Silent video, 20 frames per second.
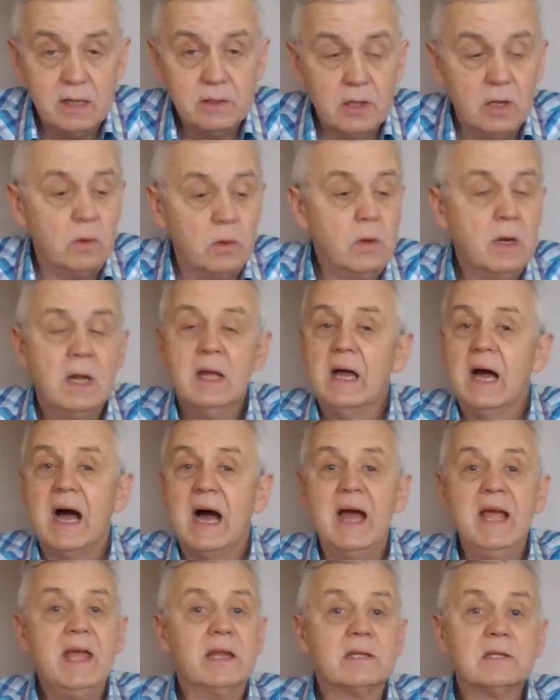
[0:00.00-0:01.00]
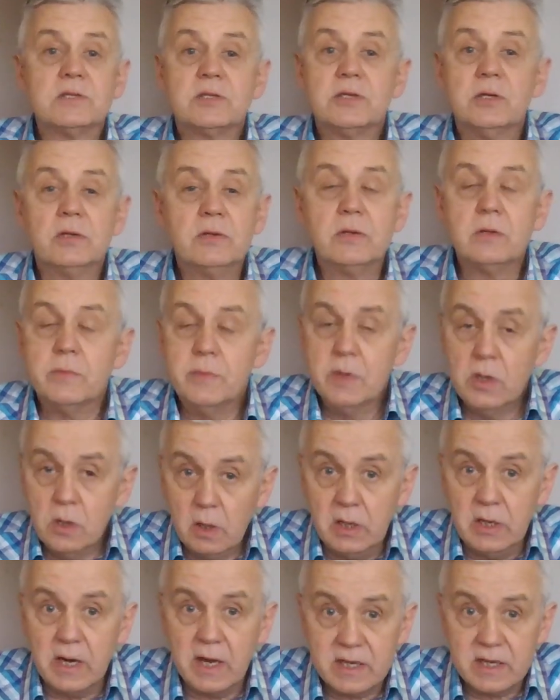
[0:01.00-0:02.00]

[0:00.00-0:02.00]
No, I hadn't heard of them earlier.